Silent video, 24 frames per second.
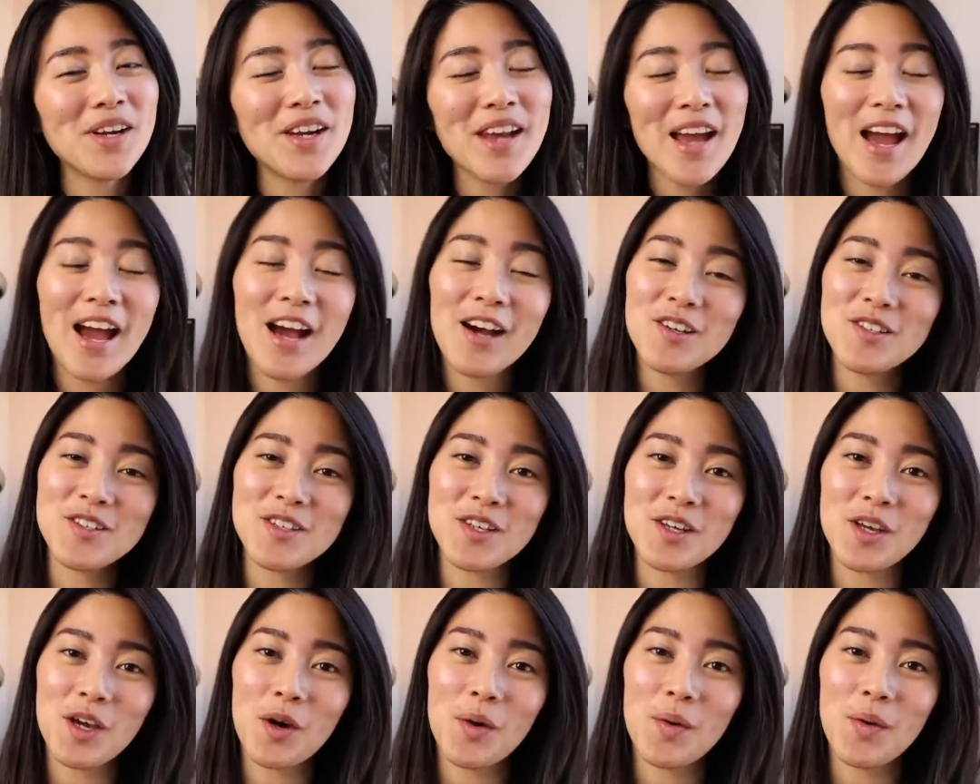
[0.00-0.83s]
everyone, how's
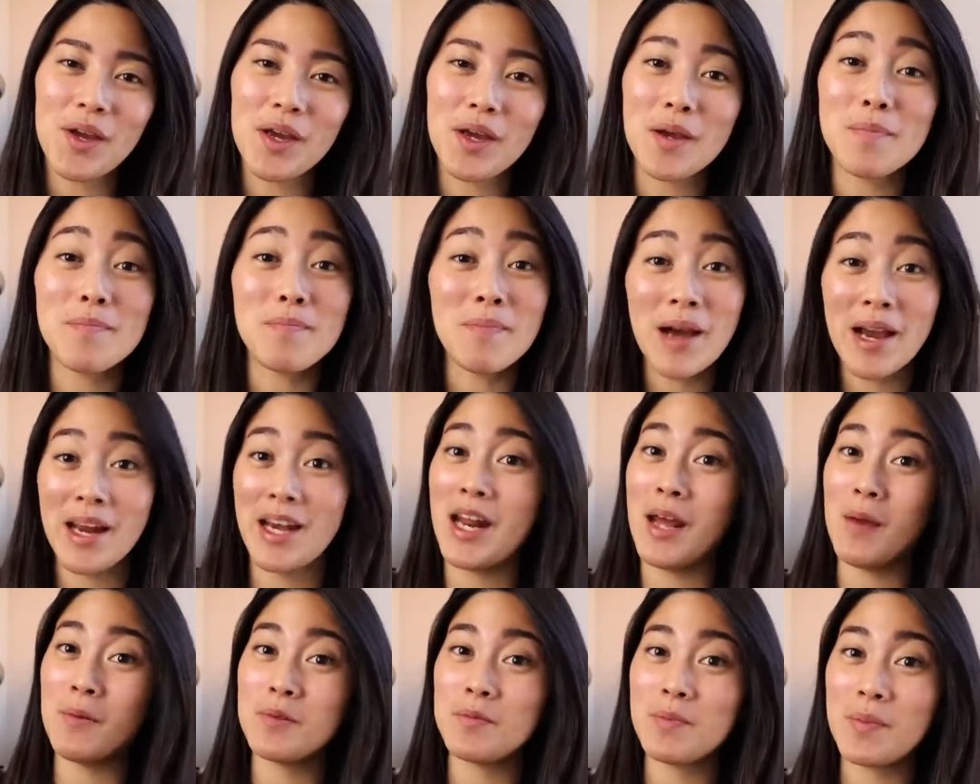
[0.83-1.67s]
it going? My
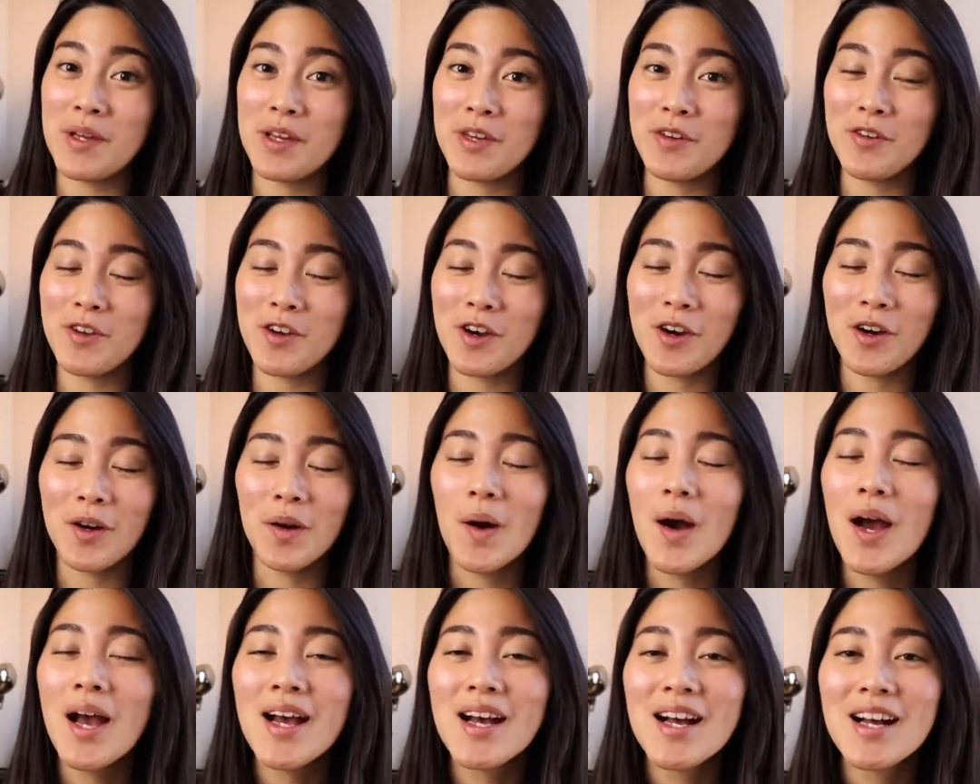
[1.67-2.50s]
name's Mayuko.